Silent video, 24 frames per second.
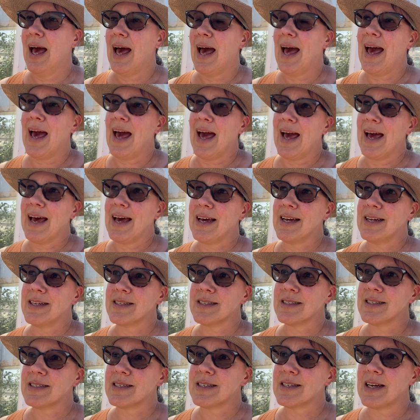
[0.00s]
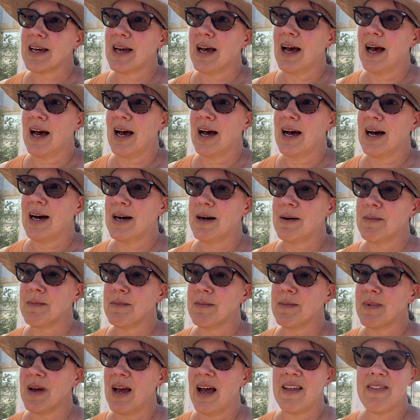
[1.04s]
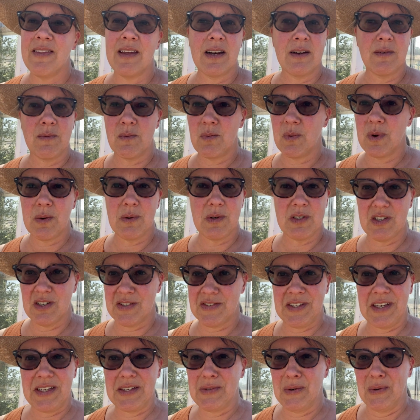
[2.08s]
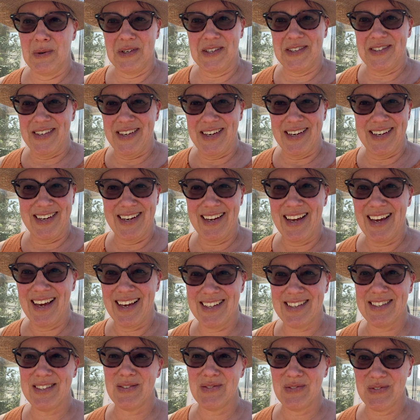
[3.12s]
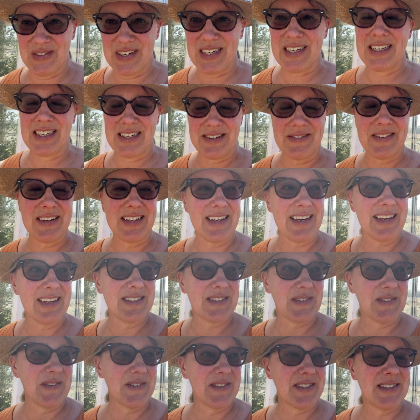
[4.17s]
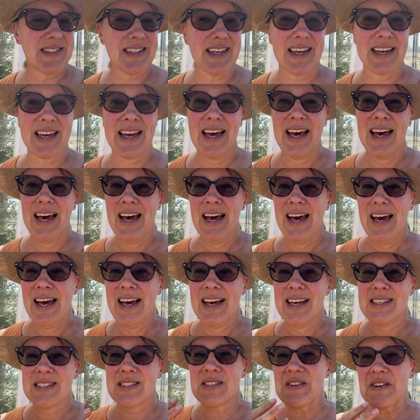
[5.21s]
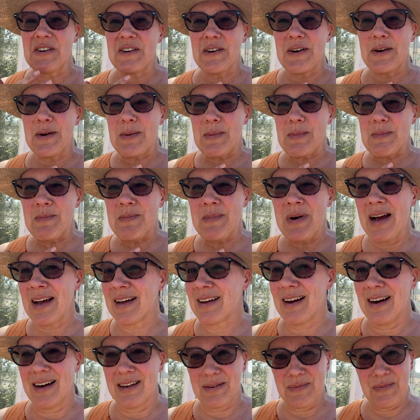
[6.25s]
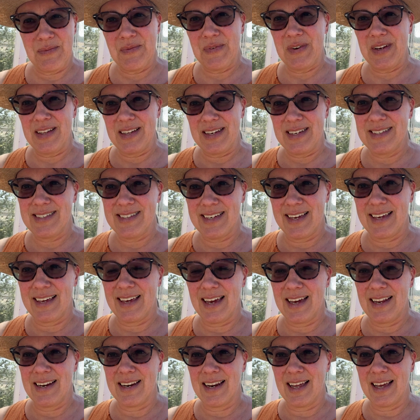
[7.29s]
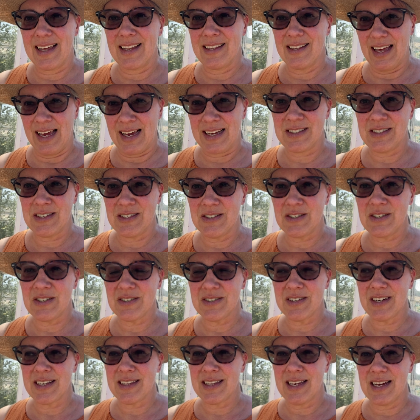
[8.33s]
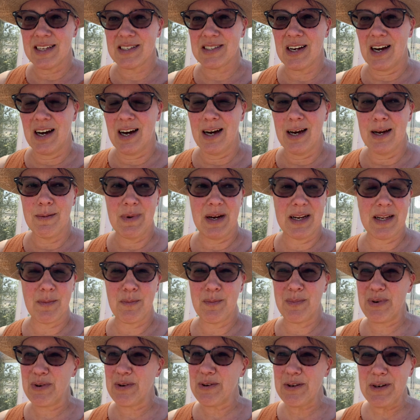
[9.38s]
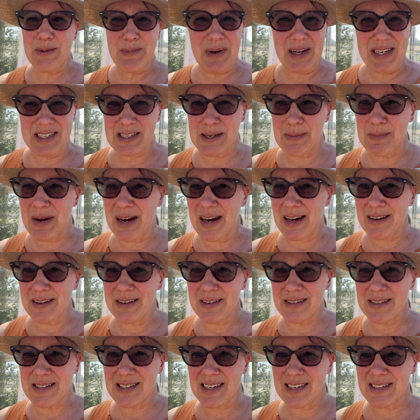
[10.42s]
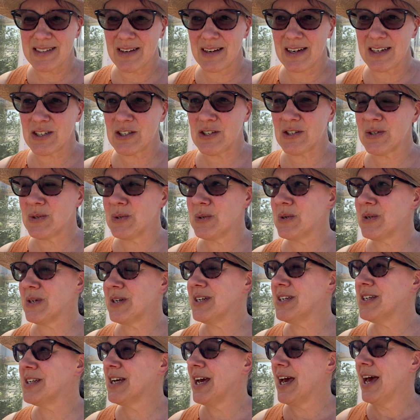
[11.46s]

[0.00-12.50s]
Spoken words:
And then we were just exhausted. It's really, really exhausting. So my garden really did get neglected during that time. I didn't prune my tomatoes as I should.